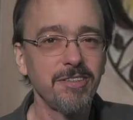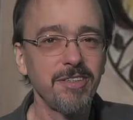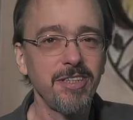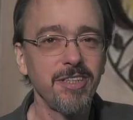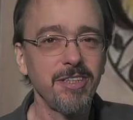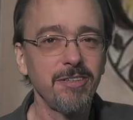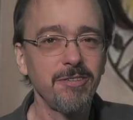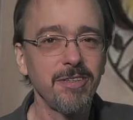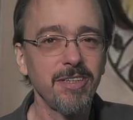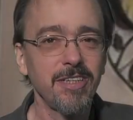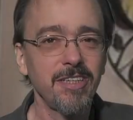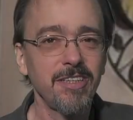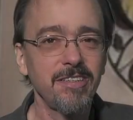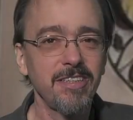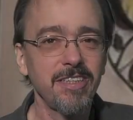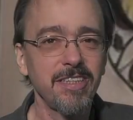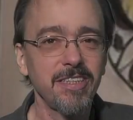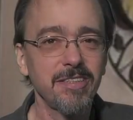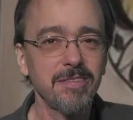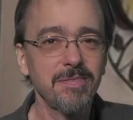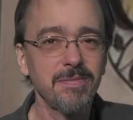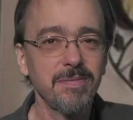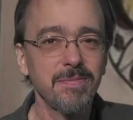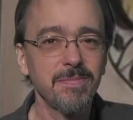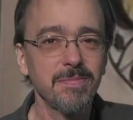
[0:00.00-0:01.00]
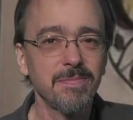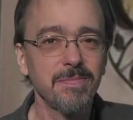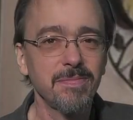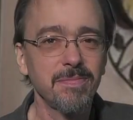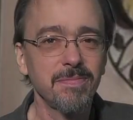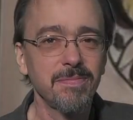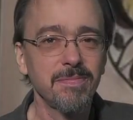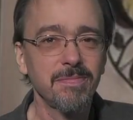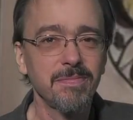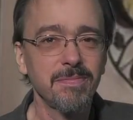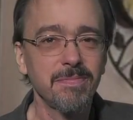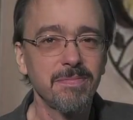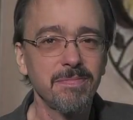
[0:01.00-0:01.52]
Here we are in.
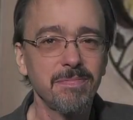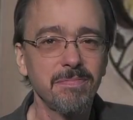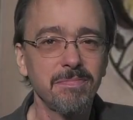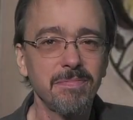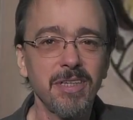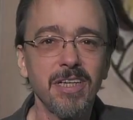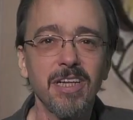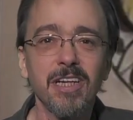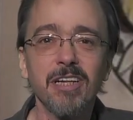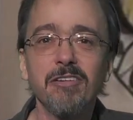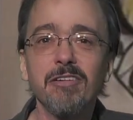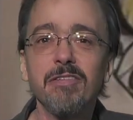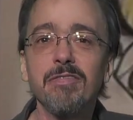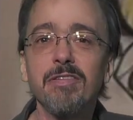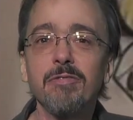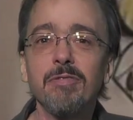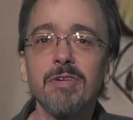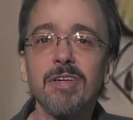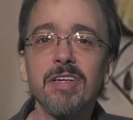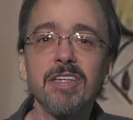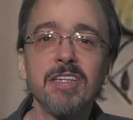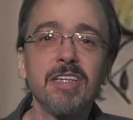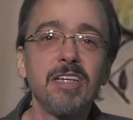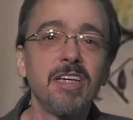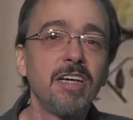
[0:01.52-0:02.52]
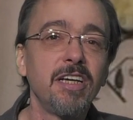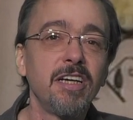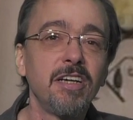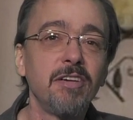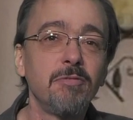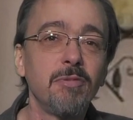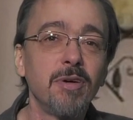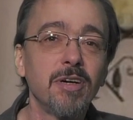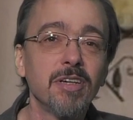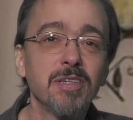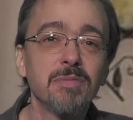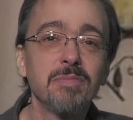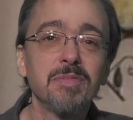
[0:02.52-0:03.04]
Hello, everyone, and
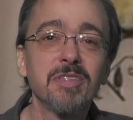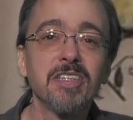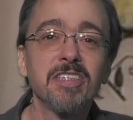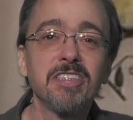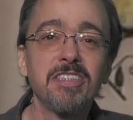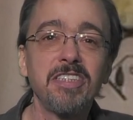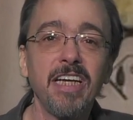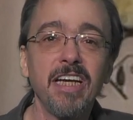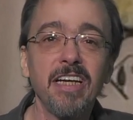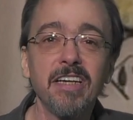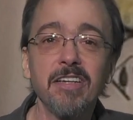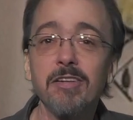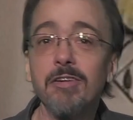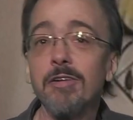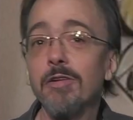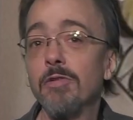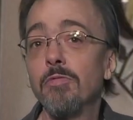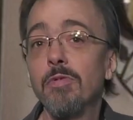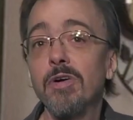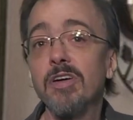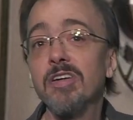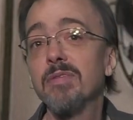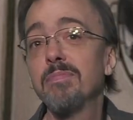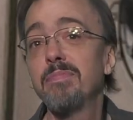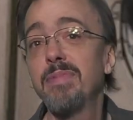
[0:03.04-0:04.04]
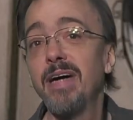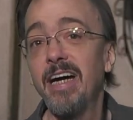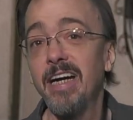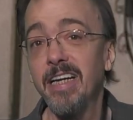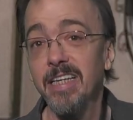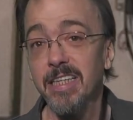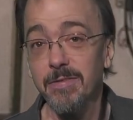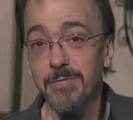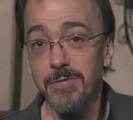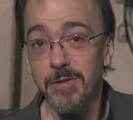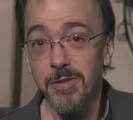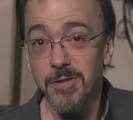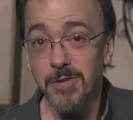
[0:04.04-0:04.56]
welcome to the channel, or welcome
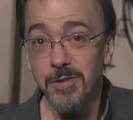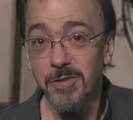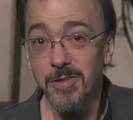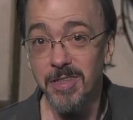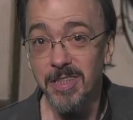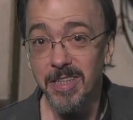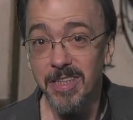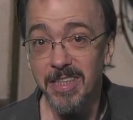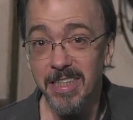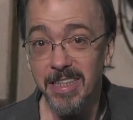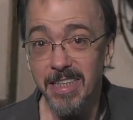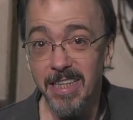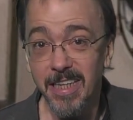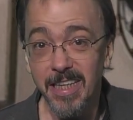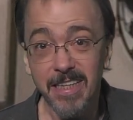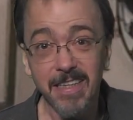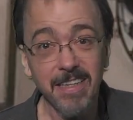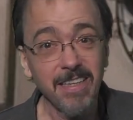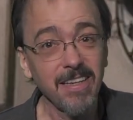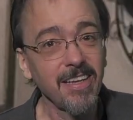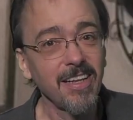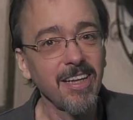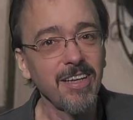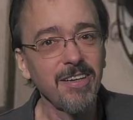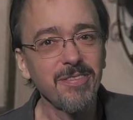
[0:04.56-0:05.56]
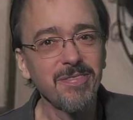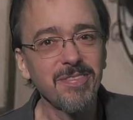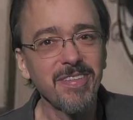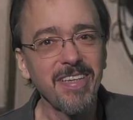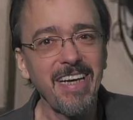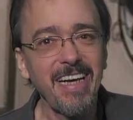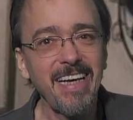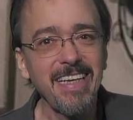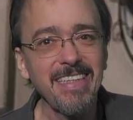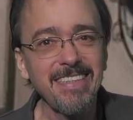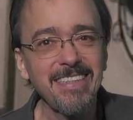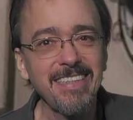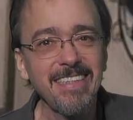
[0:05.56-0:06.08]
back if you're tuning in again. Love
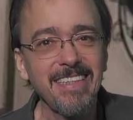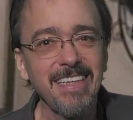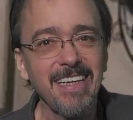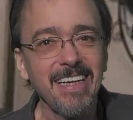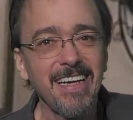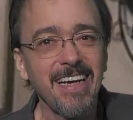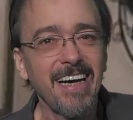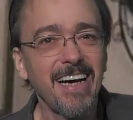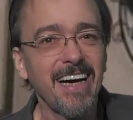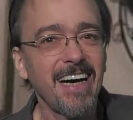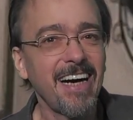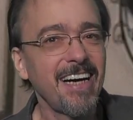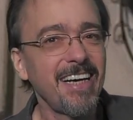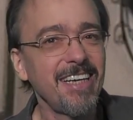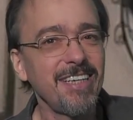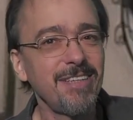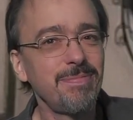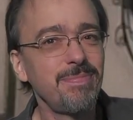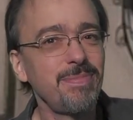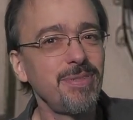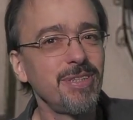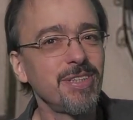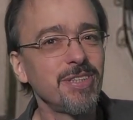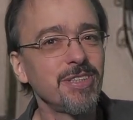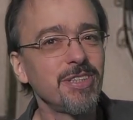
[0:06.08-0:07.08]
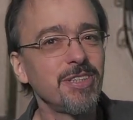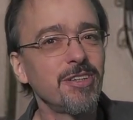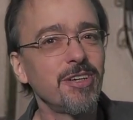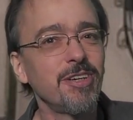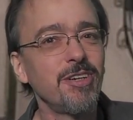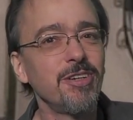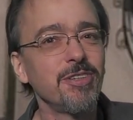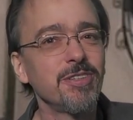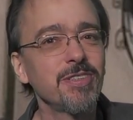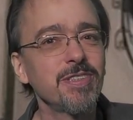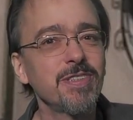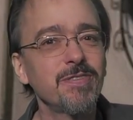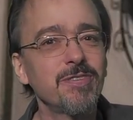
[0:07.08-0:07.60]
that. I am Bill, your
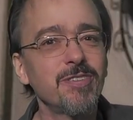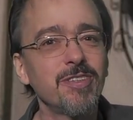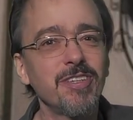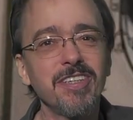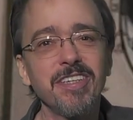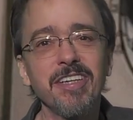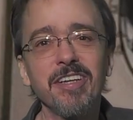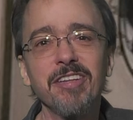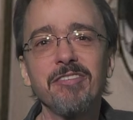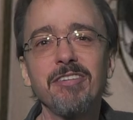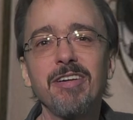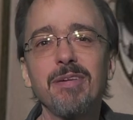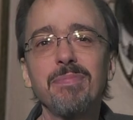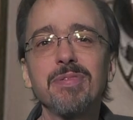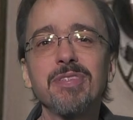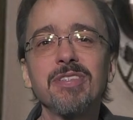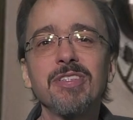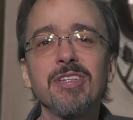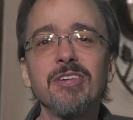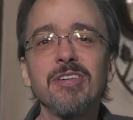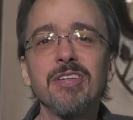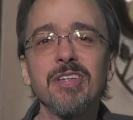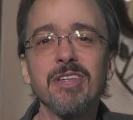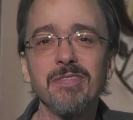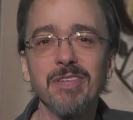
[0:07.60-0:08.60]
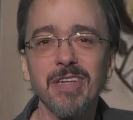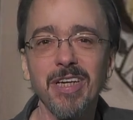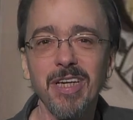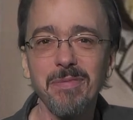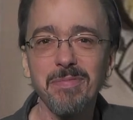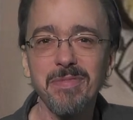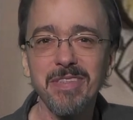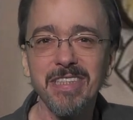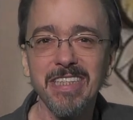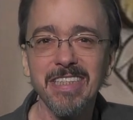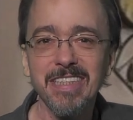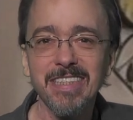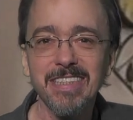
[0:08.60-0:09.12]
host, for another episode of
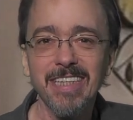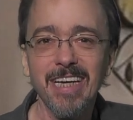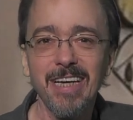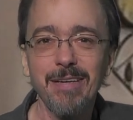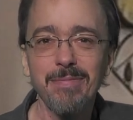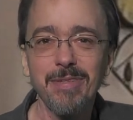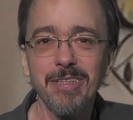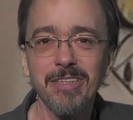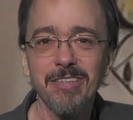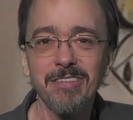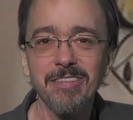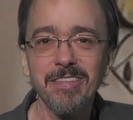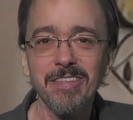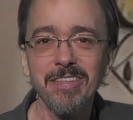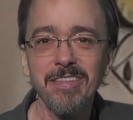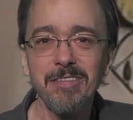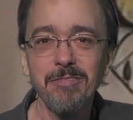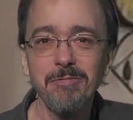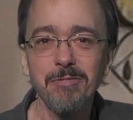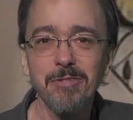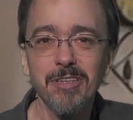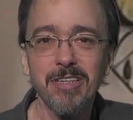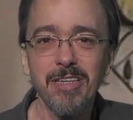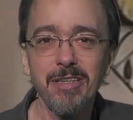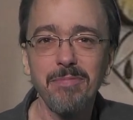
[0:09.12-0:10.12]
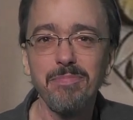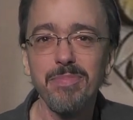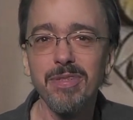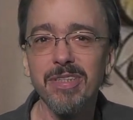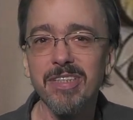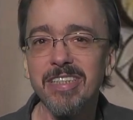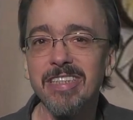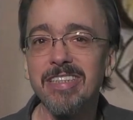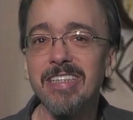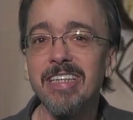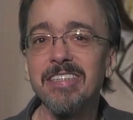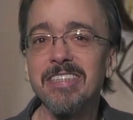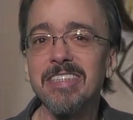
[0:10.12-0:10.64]
Umpteenth Time Hearing, where I'm
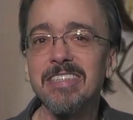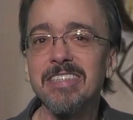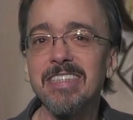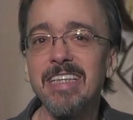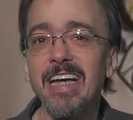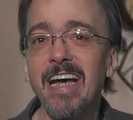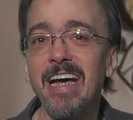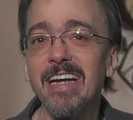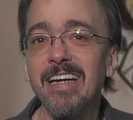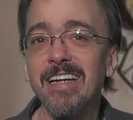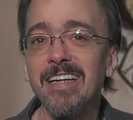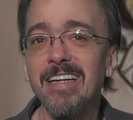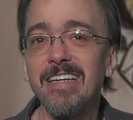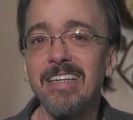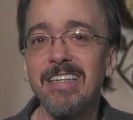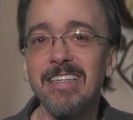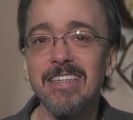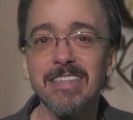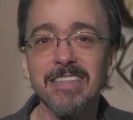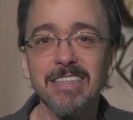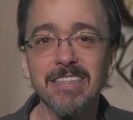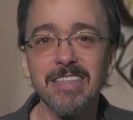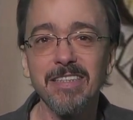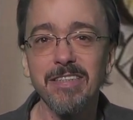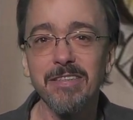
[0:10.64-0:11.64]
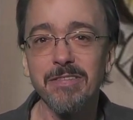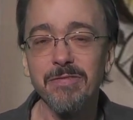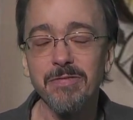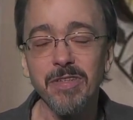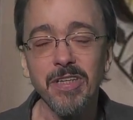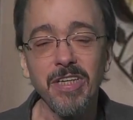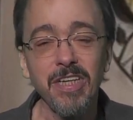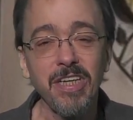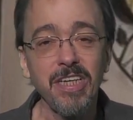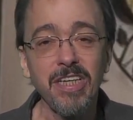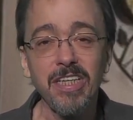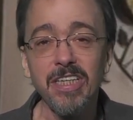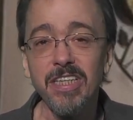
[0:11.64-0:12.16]
building on this catalog of
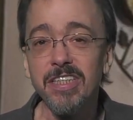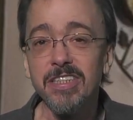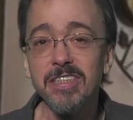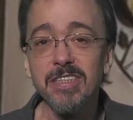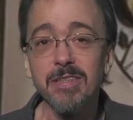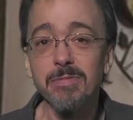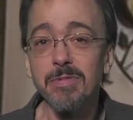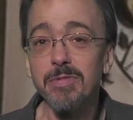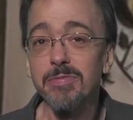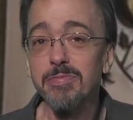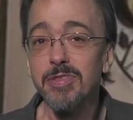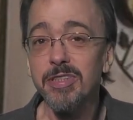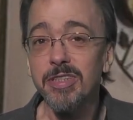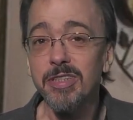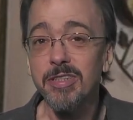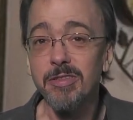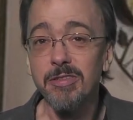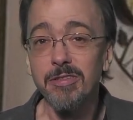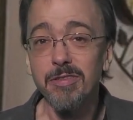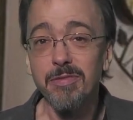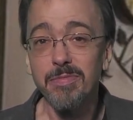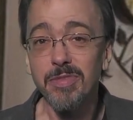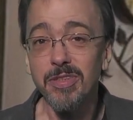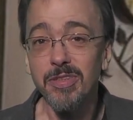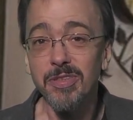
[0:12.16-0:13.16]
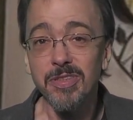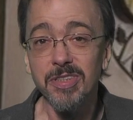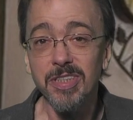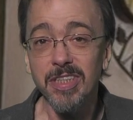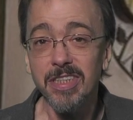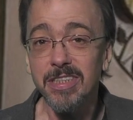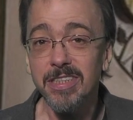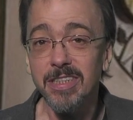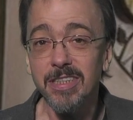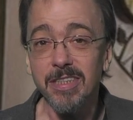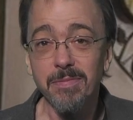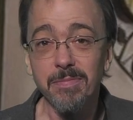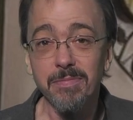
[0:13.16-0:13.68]
some obscure
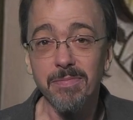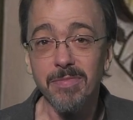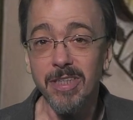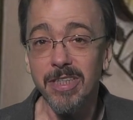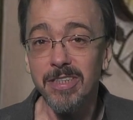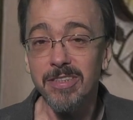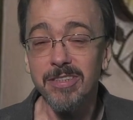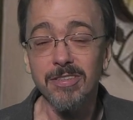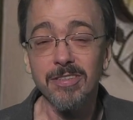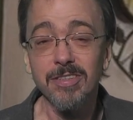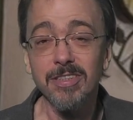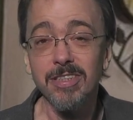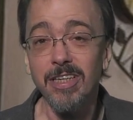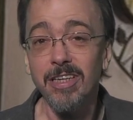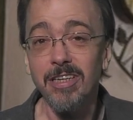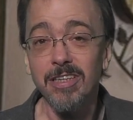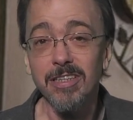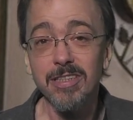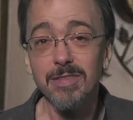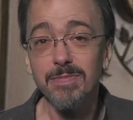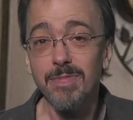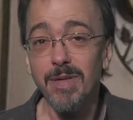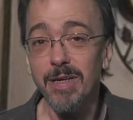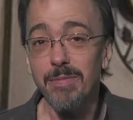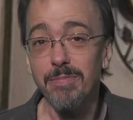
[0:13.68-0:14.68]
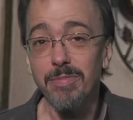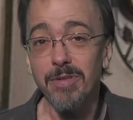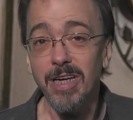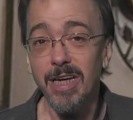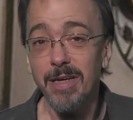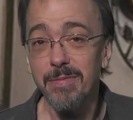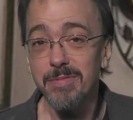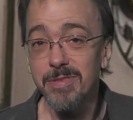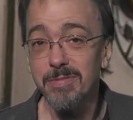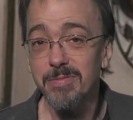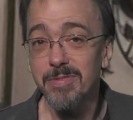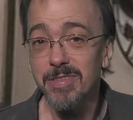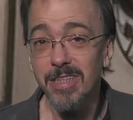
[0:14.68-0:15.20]
music, some lesser songs by
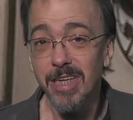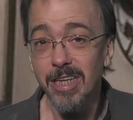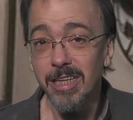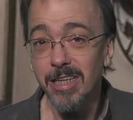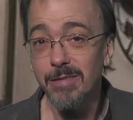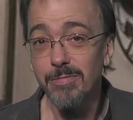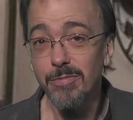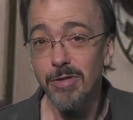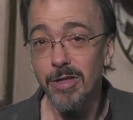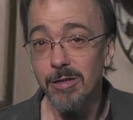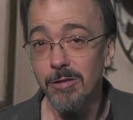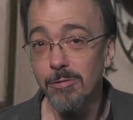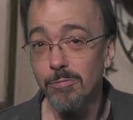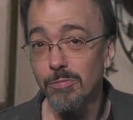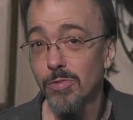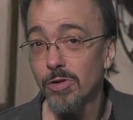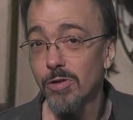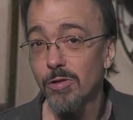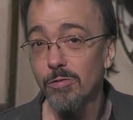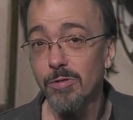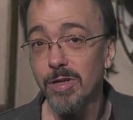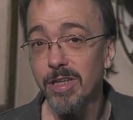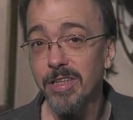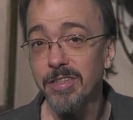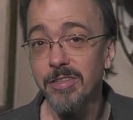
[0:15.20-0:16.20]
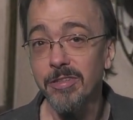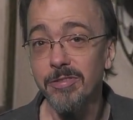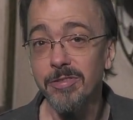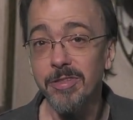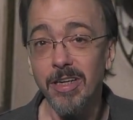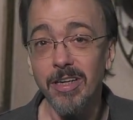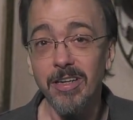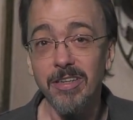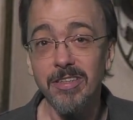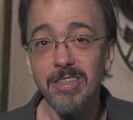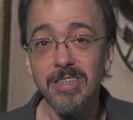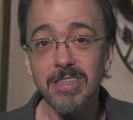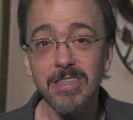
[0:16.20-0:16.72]
perhaps some slightly more, more well known
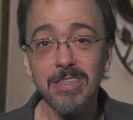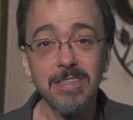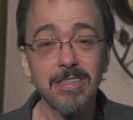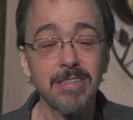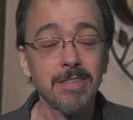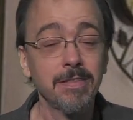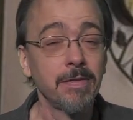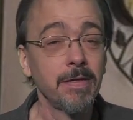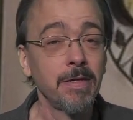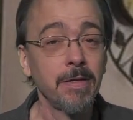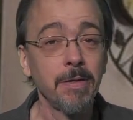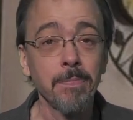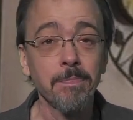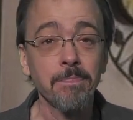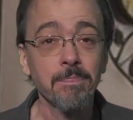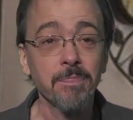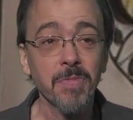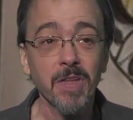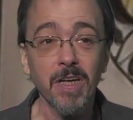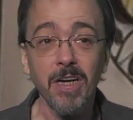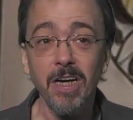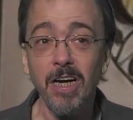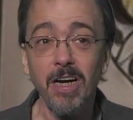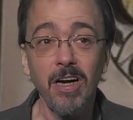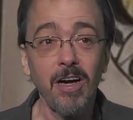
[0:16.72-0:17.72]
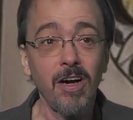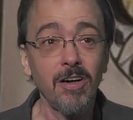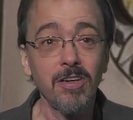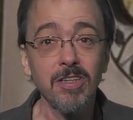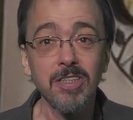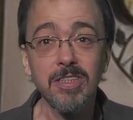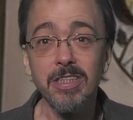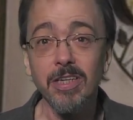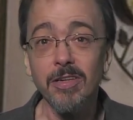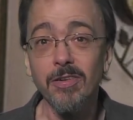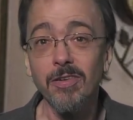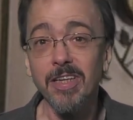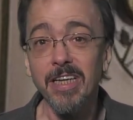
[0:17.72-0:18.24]
artists, uh,
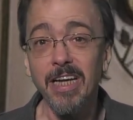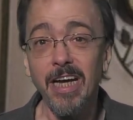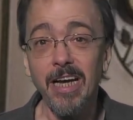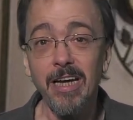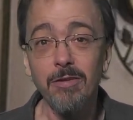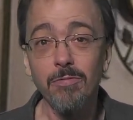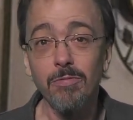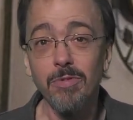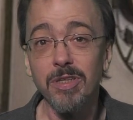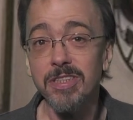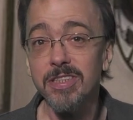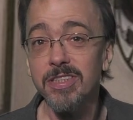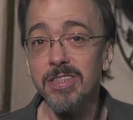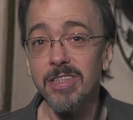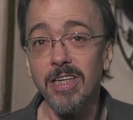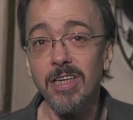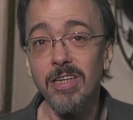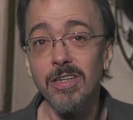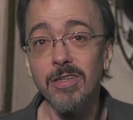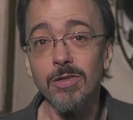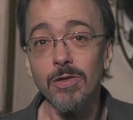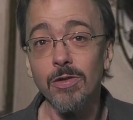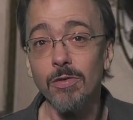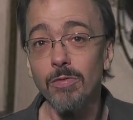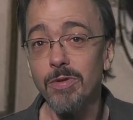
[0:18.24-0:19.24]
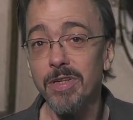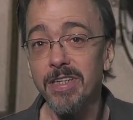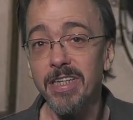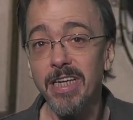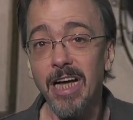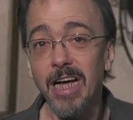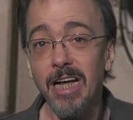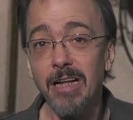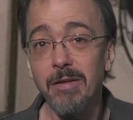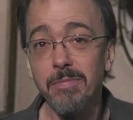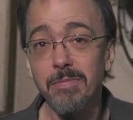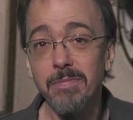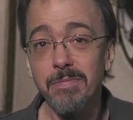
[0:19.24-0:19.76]
artists that only had one song or one
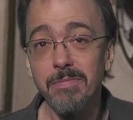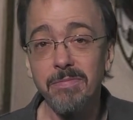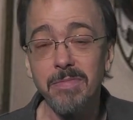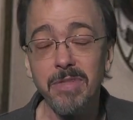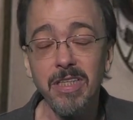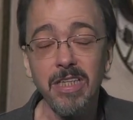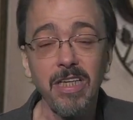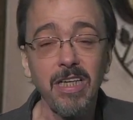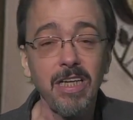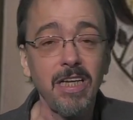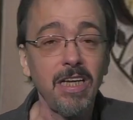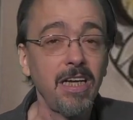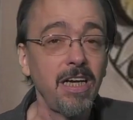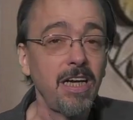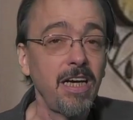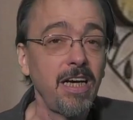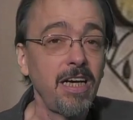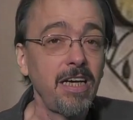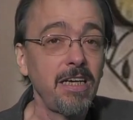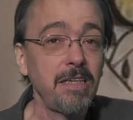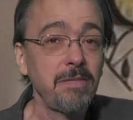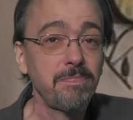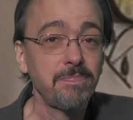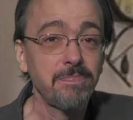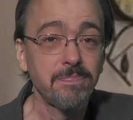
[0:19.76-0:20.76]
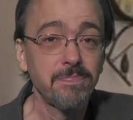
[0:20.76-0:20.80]
album. Uh,